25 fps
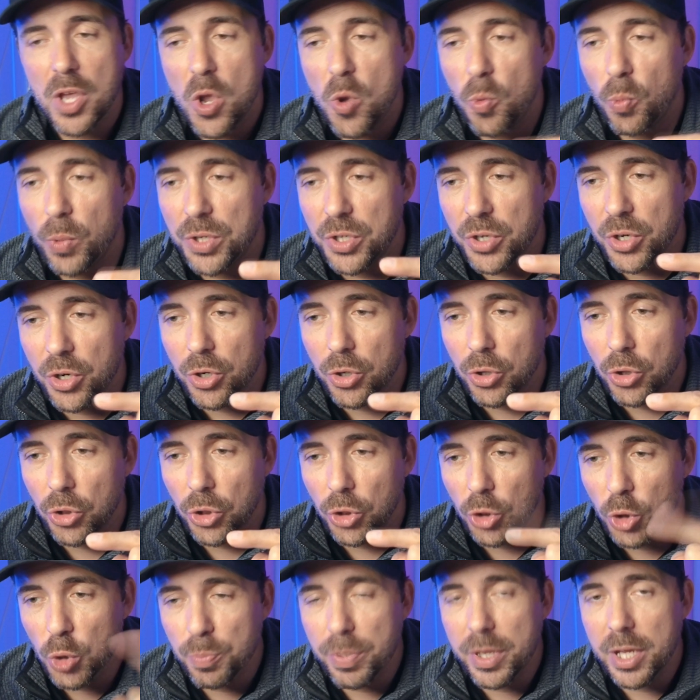When you're
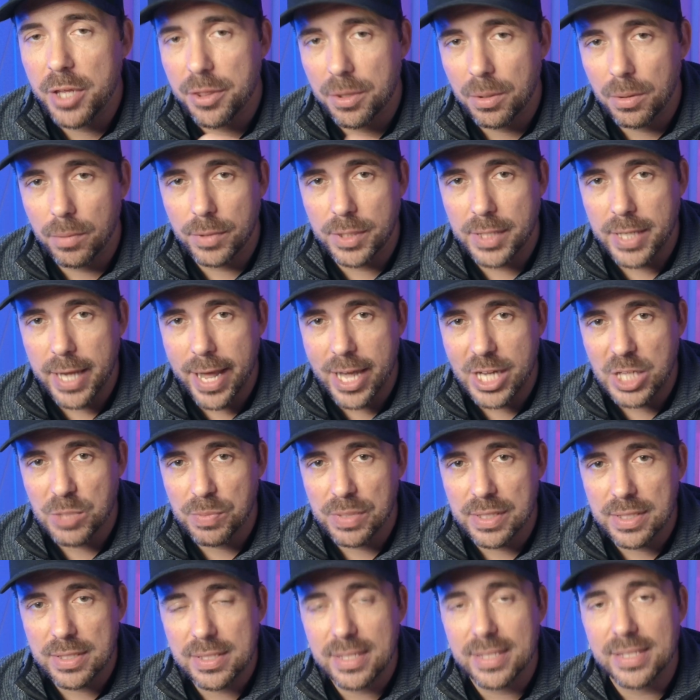looping through
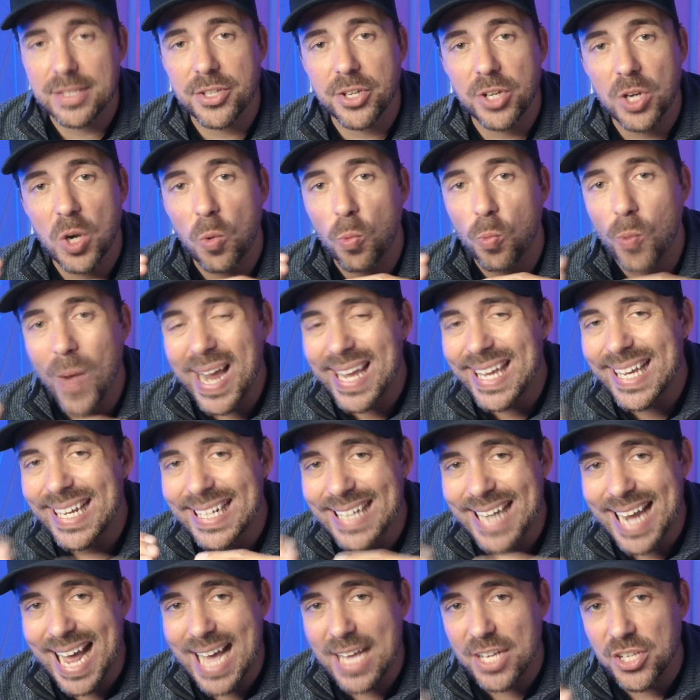attachments, it's going to
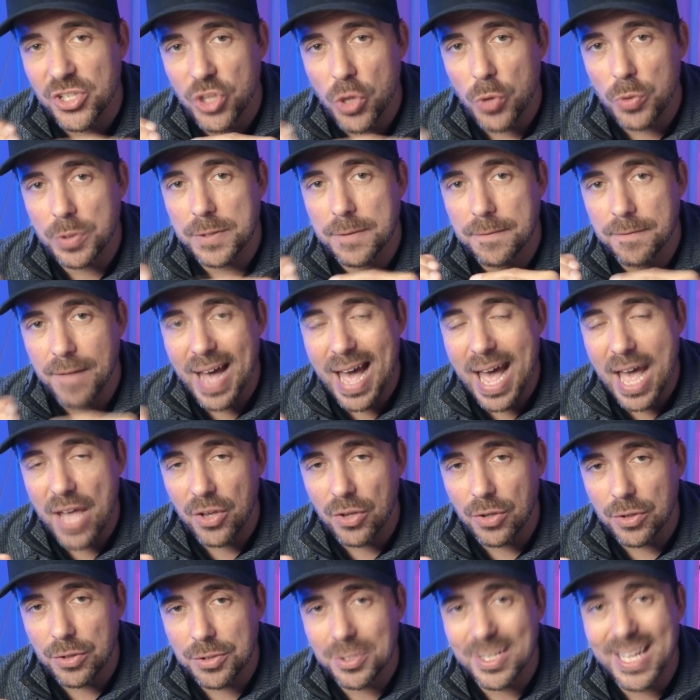recognize those
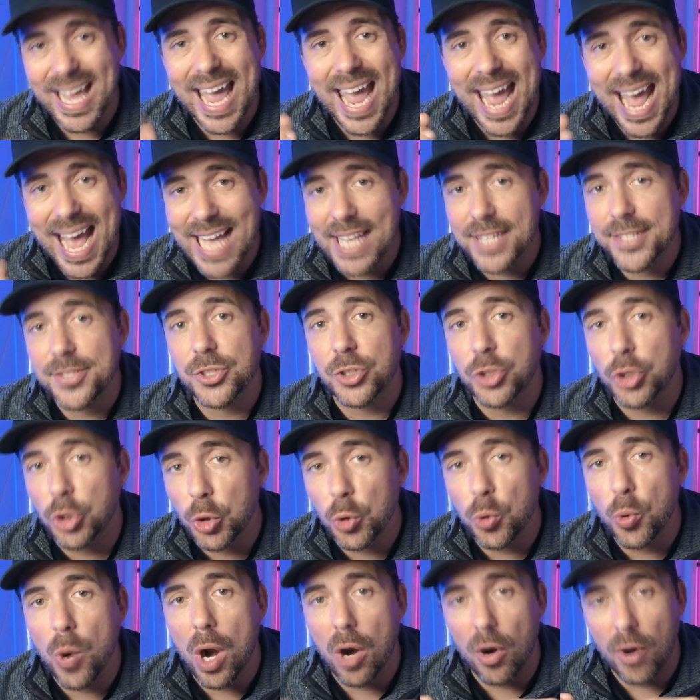files as
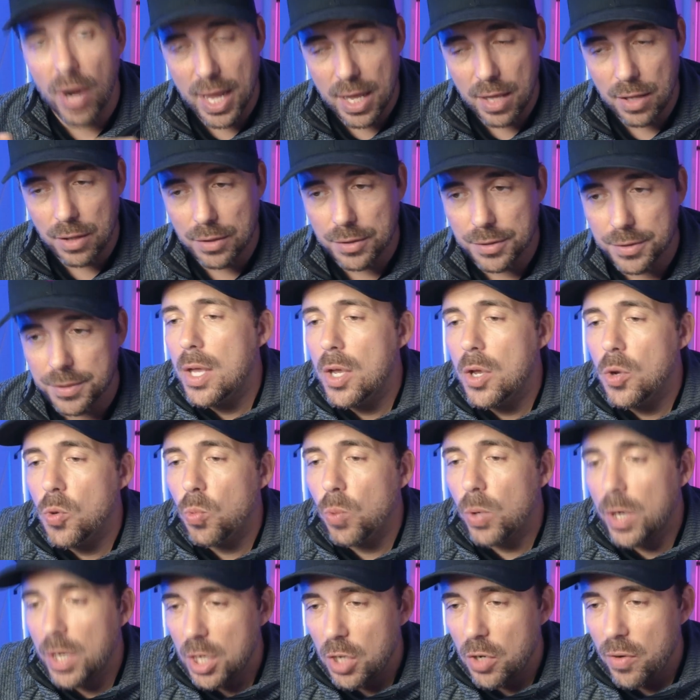URLs.
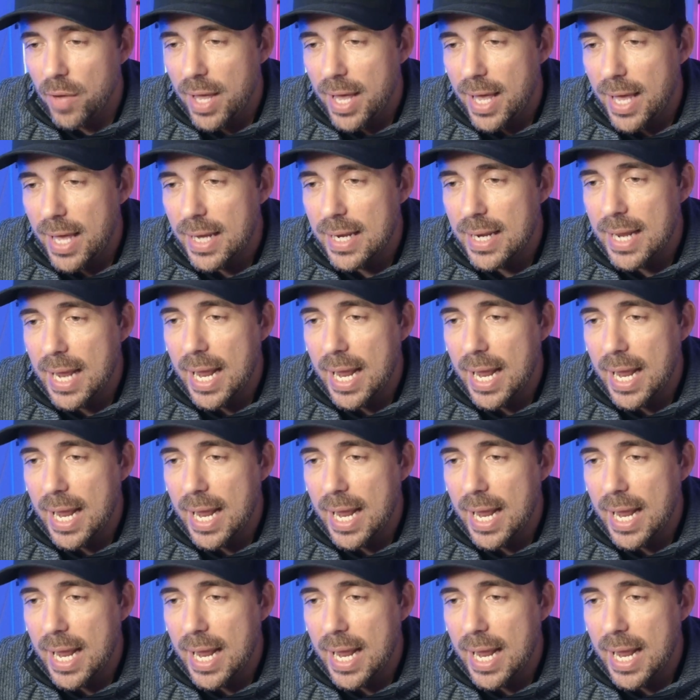We're going to go ahead